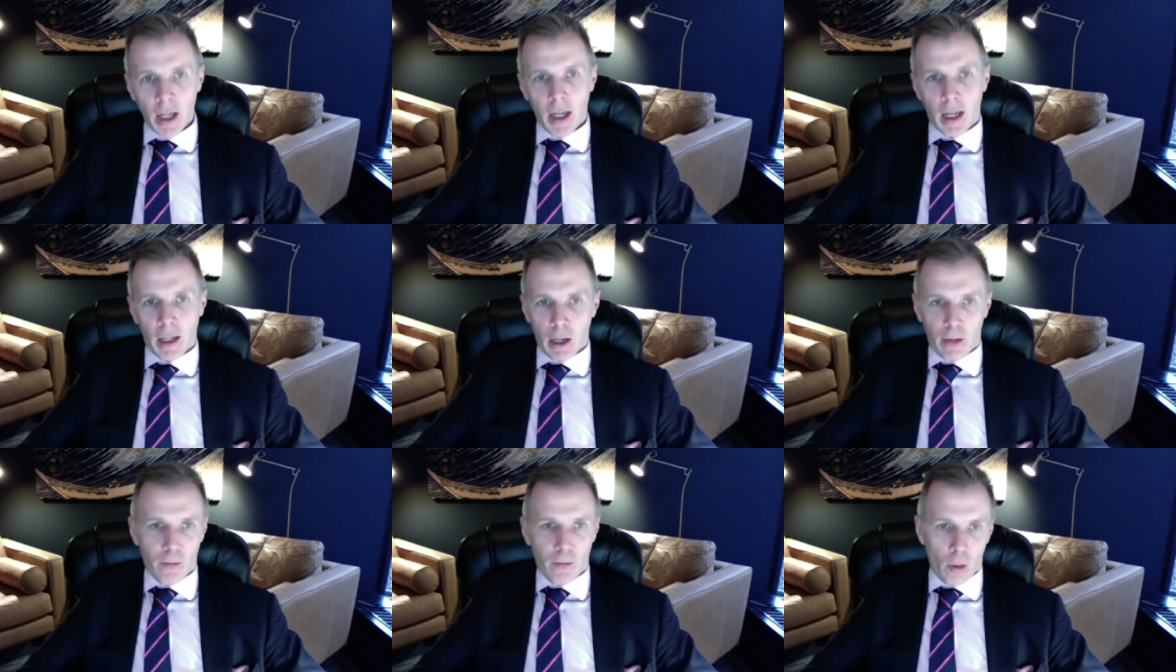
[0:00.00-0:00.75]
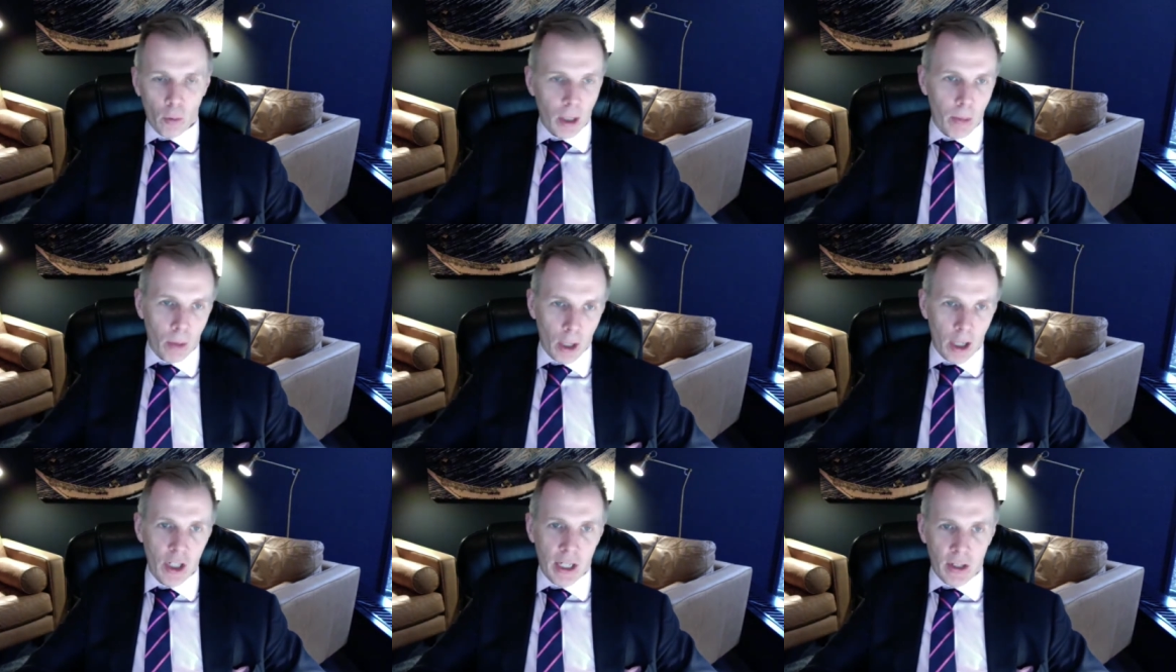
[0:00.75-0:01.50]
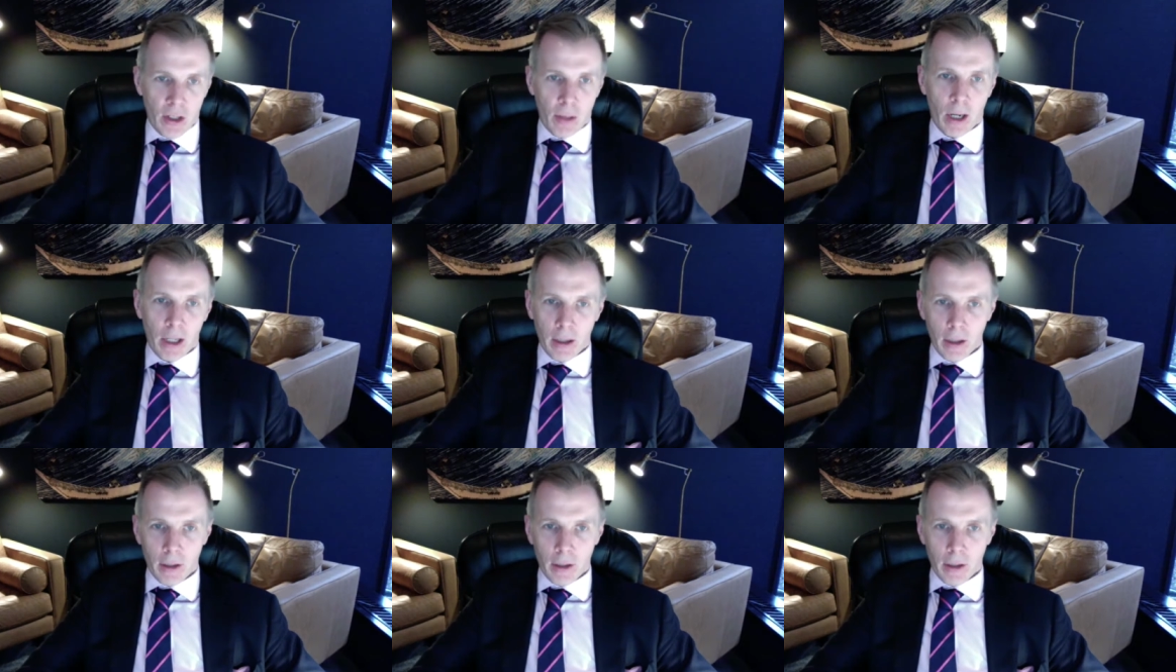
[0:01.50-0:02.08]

and therefore will emerge as the market leader.